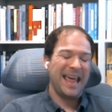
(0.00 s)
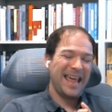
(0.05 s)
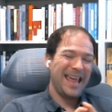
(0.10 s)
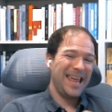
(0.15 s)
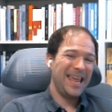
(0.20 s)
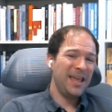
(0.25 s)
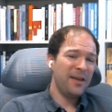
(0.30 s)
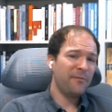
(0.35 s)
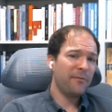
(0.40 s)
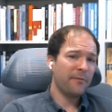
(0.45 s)

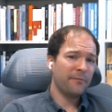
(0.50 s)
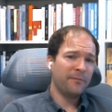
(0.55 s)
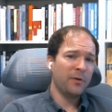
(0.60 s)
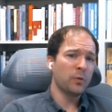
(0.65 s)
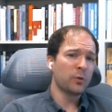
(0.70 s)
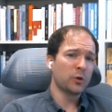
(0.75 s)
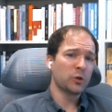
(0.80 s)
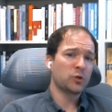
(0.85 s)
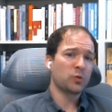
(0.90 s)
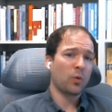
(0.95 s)
If
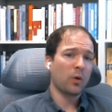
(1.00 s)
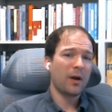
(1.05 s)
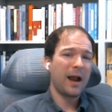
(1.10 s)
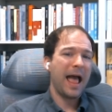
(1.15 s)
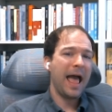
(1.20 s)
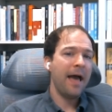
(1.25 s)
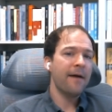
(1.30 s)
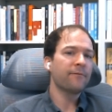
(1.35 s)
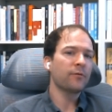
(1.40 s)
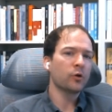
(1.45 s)
voters were
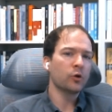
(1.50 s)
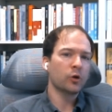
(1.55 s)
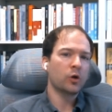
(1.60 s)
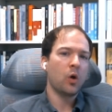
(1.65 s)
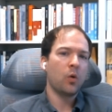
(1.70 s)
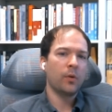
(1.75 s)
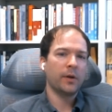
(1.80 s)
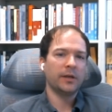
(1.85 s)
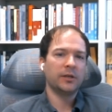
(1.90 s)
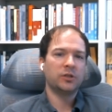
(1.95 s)
ever
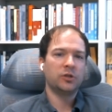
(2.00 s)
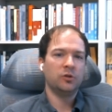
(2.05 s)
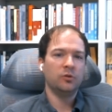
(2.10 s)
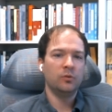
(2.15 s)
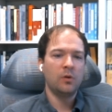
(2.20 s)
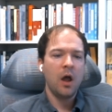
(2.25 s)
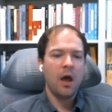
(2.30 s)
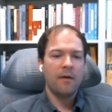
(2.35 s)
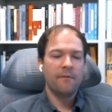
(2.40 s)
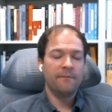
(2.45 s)
going to
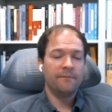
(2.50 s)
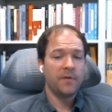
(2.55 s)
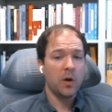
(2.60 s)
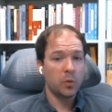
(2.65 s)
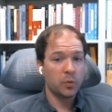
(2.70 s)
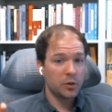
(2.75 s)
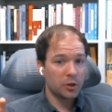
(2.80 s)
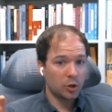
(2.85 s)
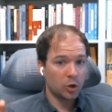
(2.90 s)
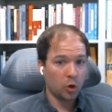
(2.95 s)

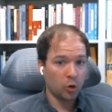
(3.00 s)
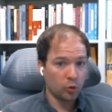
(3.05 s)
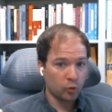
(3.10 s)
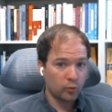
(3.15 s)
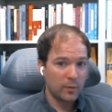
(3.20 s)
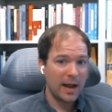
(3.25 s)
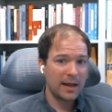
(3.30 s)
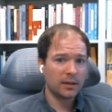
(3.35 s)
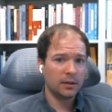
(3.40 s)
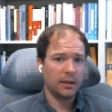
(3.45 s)
vote
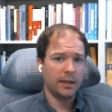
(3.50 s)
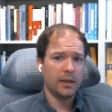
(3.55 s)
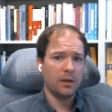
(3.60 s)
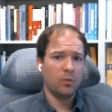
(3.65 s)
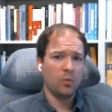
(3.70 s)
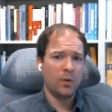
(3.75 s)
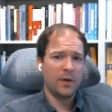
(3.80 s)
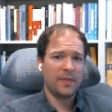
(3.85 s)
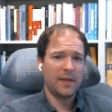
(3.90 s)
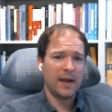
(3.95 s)
correctly
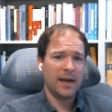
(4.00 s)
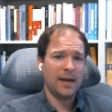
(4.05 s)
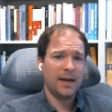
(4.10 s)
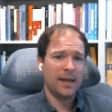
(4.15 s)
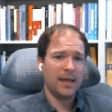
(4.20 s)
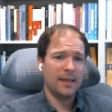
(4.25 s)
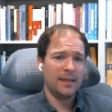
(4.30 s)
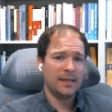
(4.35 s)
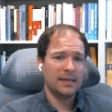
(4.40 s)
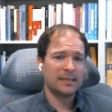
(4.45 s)
within
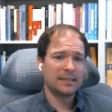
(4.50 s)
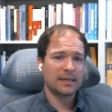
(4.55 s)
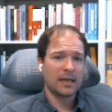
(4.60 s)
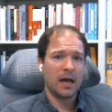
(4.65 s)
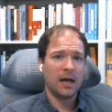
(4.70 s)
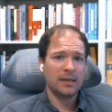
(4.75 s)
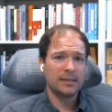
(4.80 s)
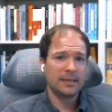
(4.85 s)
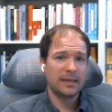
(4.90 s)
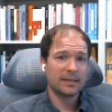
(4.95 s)
this
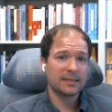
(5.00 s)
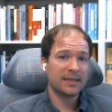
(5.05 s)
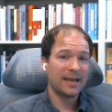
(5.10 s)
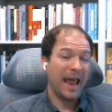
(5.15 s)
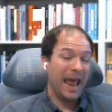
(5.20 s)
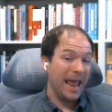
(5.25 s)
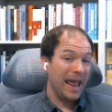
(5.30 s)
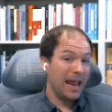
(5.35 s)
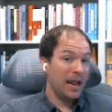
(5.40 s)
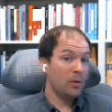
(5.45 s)
context,
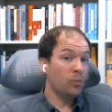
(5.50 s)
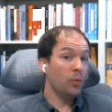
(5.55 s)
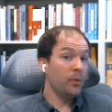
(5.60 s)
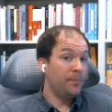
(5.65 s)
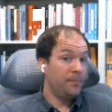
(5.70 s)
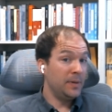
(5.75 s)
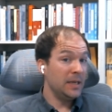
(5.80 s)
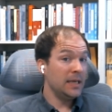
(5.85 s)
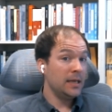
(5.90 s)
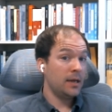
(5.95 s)
it would
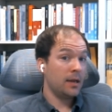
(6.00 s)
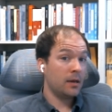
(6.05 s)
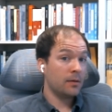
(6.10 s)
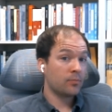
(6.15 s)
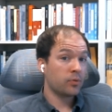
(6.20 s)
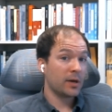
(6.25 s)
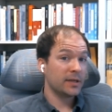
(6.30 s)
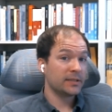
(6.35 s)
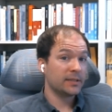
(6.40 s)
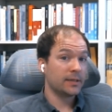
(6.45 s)
be in
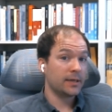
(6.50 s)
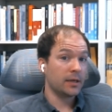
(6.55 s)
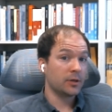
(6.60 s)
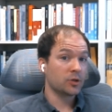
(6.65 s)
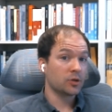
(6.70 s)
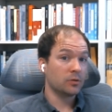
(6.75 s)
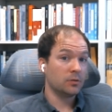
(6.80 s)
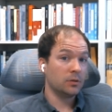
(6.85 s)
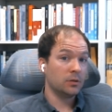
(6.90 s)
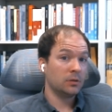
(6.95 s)

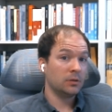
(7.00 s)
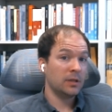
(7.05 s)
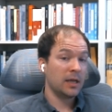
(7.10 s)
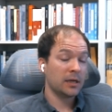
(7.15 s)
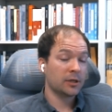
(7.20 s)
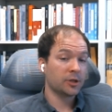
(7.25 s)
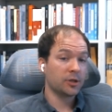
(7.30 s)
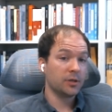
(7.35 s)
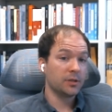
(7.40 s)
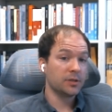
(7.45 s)
presidential
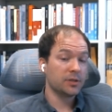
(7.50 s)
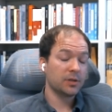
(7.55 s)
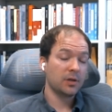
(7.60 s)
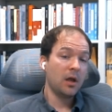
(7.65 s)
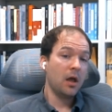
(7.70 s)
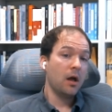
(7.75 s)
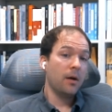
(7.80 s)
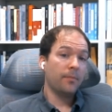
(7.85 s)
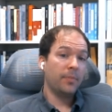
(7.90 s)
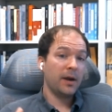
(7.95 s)
elections.
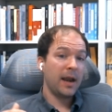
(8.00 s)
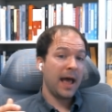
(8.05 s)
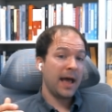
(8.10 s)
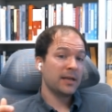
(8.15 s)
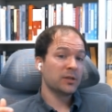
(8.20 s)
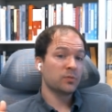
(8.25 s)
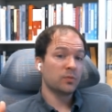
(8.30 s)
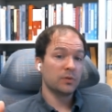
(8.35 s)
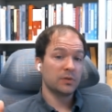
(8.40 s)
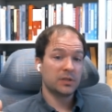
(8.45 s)
But
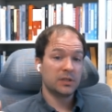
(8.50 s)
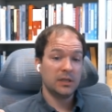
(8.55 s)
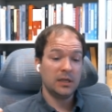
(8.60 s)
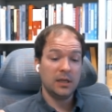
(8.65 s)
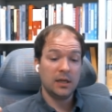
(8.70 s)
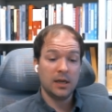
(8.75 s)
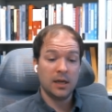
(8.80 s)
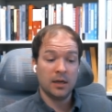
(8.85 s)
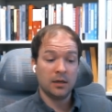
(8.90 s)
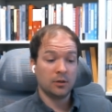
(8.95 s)
as we'll see
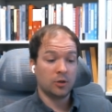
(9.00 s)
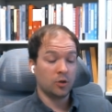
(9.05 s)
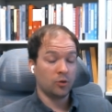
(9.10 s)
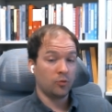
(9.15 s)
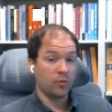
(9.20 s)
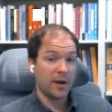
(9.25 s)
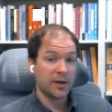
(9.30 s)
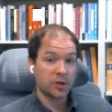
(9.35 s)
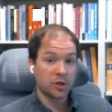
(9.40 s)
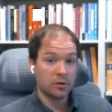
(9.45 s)
in
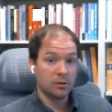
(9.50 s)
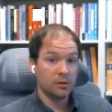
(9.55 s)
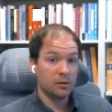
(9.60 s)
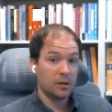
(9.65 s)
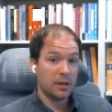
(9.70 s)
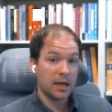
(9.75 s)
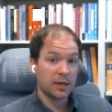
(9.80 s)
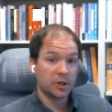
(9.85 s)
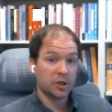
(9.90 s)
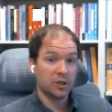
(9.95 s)
congressional
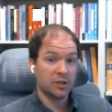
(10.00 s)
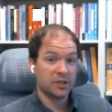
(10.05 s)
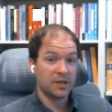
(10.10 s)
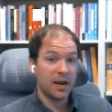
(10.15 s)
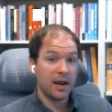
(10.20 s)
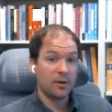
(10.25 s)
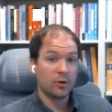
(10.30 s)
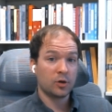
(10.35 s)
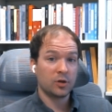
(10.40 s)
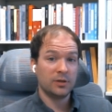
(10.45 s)
elections
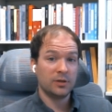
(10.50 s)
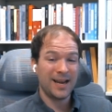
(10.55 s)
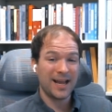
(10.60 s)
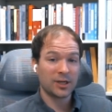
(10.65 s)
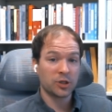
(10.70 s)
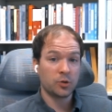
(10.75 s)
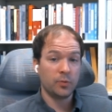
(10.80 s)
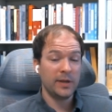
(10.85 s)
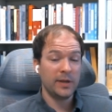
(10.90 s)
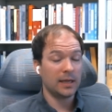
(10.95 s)

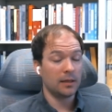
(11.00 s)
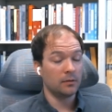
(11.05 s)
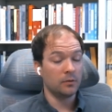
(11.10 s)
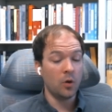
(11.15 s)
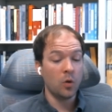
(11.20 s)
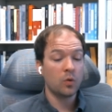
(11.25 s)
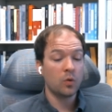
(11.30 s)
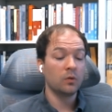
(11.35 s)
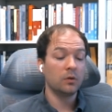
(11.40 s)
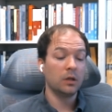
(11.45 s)
next week and
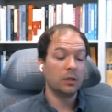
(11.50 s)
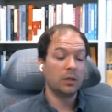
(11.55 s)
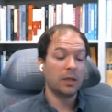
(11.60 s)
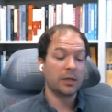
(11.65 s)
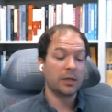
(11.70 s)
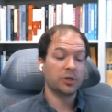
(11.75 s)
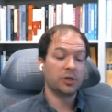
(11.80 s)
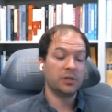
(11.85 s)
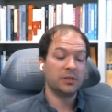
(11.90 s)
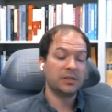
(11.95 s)
local
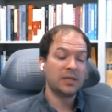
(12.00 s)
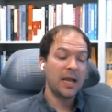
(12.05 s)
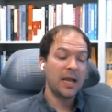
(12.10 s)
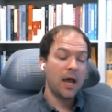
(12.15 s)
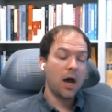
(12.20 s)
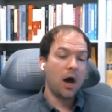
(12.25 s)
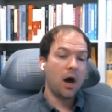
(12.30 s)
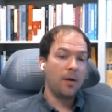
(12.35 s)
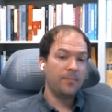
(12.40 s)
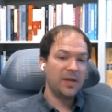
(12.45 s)
elections,
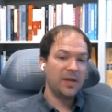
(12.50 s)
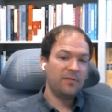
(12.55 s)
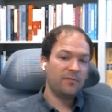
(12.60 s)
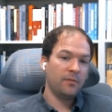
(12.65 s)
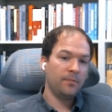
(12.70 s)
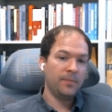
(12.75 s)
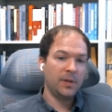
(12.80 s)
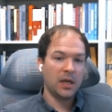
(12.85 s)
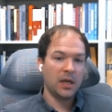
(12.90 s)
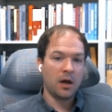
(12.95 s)
even
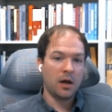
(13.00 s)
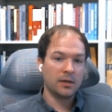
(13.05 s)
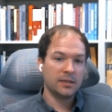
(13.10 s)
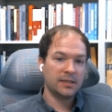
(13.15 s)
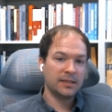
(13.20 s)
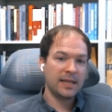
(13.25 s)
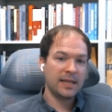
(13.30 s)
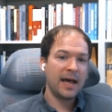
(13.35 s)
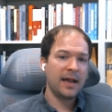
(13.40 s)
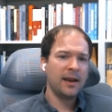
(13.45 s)
beyond
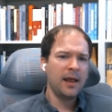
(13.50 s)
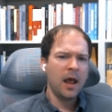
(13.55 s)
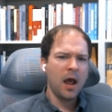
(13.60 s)
that,